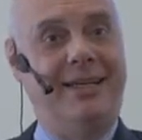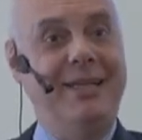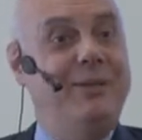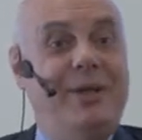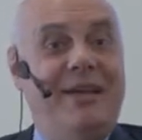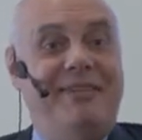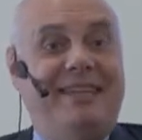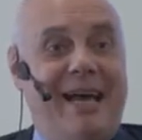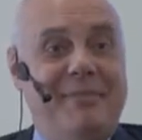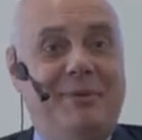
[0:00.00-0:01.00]
He don't have
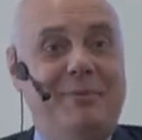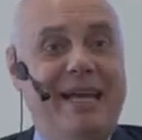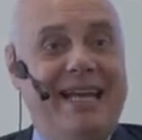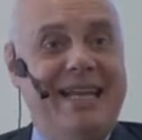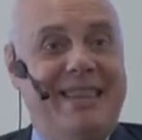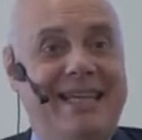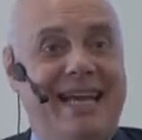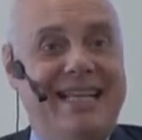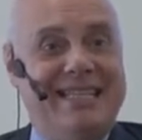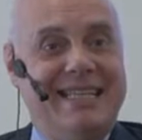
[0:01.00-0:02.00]
time to make anything
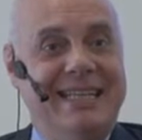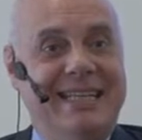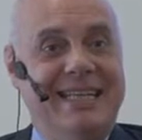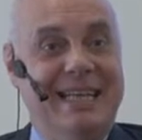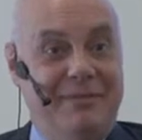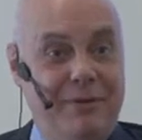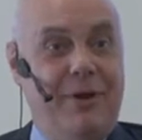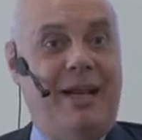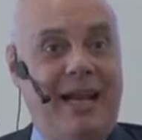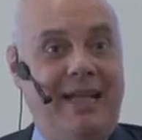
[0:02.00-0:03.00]
else if
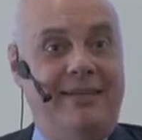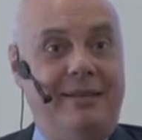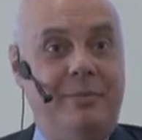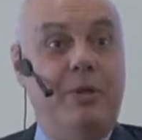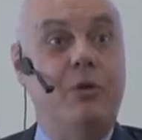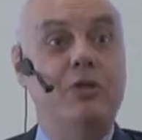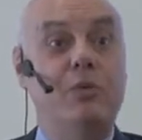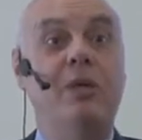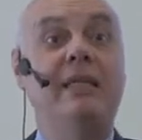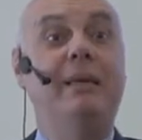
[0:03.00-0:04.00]
you are an hunter, because
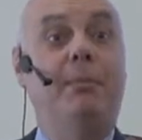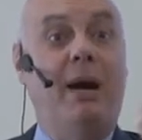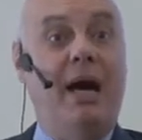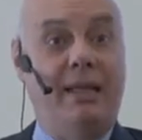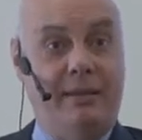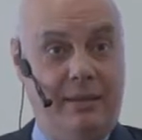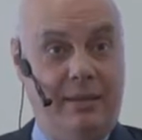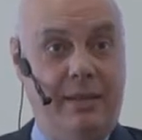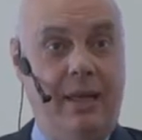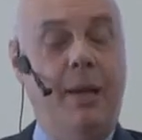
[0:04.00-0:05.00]
he will demand.
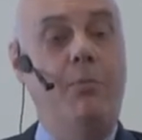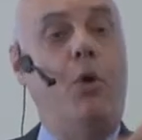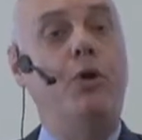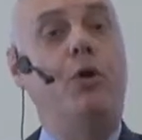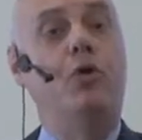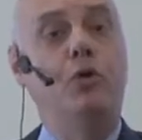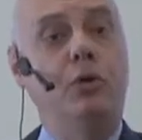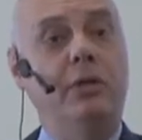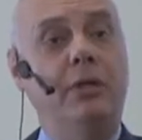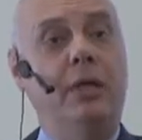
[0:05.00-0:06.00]
And more you're
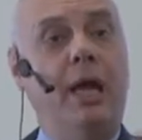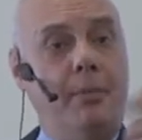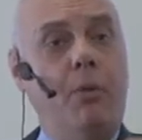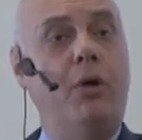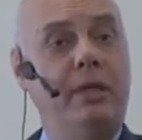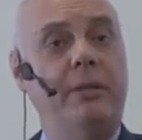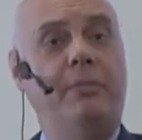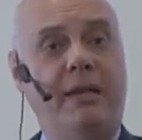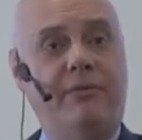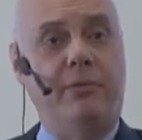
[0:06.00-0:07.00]
good, and more he
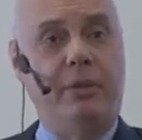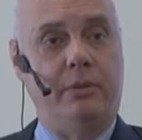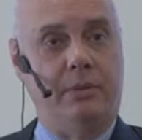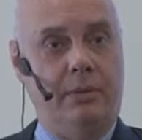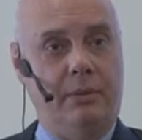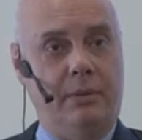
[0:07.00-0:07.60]
demands from you.